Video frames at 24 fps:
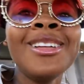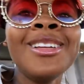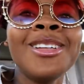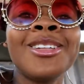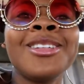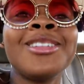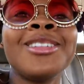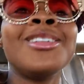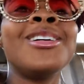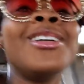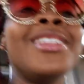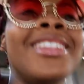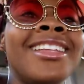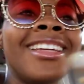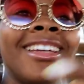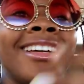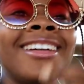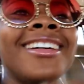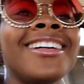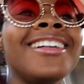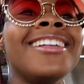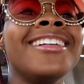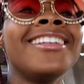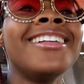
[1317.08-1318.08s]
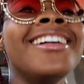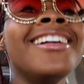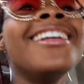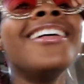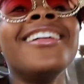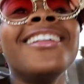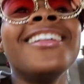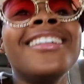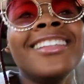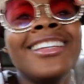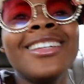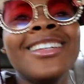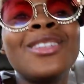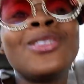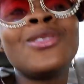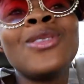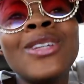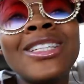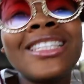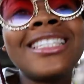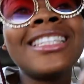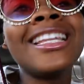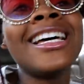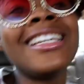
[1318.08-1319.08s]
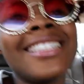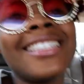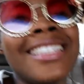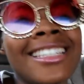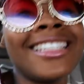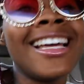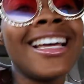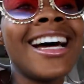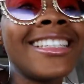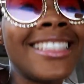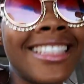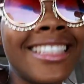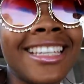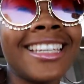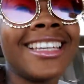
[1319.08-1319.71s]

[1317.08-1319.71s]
you should know the sweetness in that